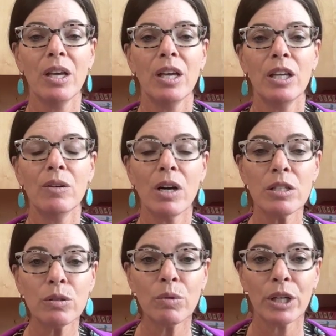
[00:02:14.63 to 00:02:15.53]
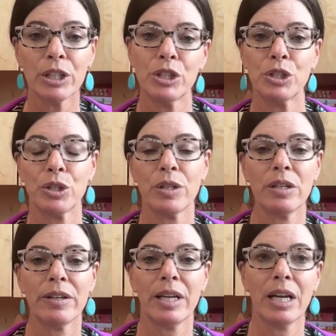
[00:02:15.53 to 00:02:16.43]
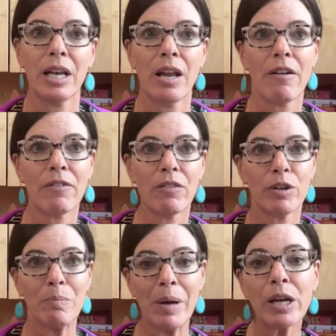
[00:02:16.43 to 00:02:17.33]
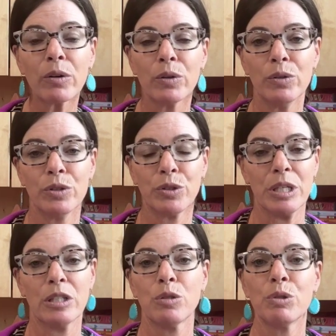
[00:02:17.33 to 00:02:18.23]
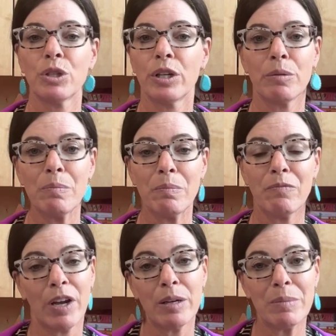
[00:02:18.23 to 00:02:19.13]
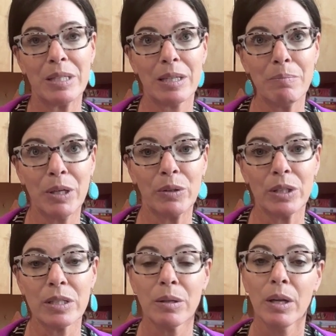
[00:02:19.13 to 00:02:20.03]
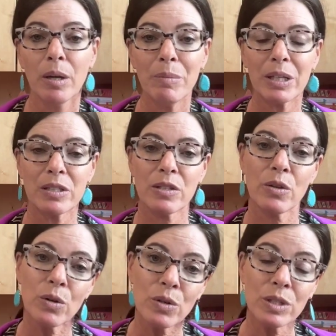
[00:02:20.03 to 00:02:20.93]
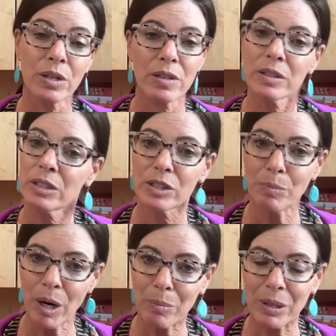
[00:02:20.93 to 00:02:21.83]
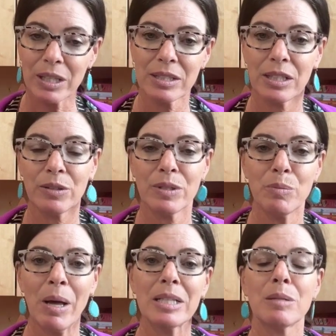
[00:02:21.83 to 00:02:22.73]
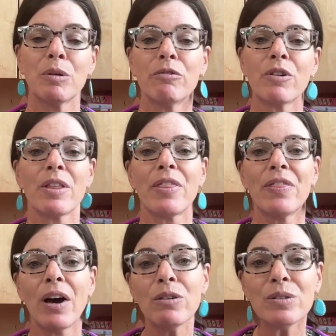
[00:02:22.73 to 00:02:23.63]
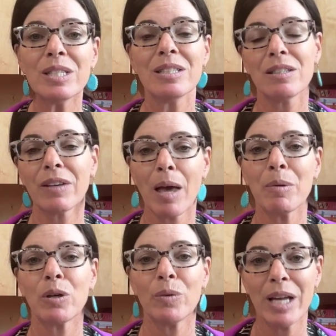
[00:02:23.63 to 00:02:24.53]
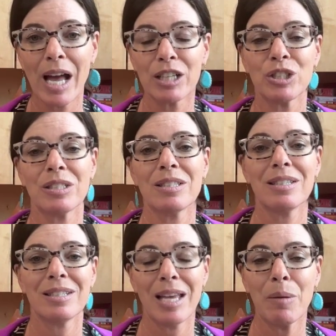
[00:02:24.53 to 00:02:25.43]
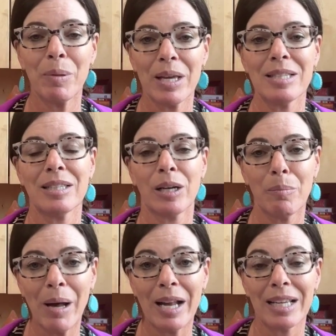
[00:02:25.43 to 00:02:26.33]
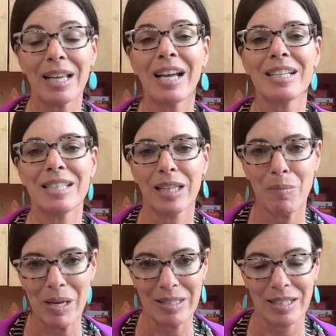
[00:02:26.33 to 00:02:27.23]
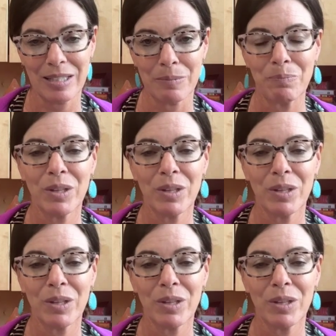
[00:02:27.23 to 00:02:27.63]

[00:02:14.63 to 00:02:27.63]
You also want to ensure that you're getting enough of your micronutrients, which are your vitamins and minerals, because those are the little spark plugs that are responsible for the thousands of chemical reactions that take place in our body on a daily basis.